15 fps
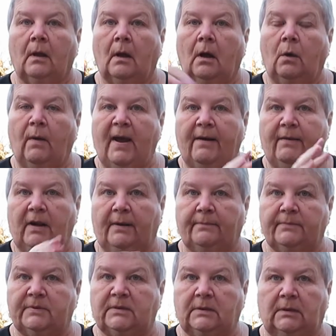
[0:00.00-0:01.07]

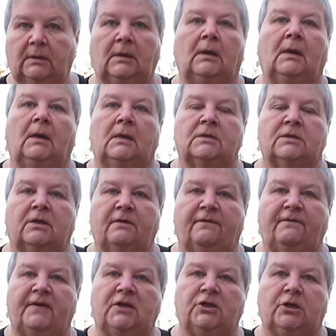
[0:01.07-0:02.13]
aquariums so the
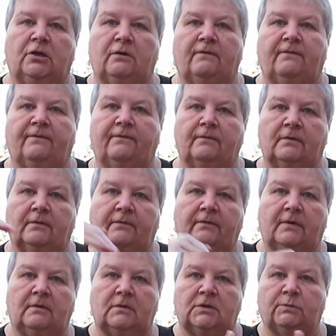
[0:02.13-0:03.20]
fish can
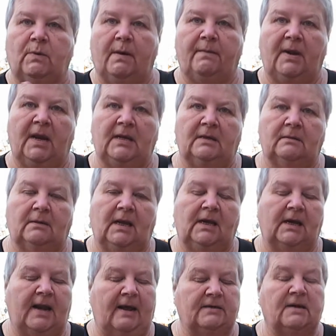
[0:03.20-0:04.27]
swim in
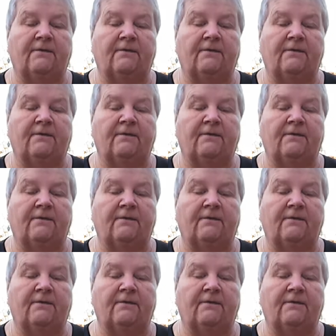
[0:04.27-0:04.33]
and out.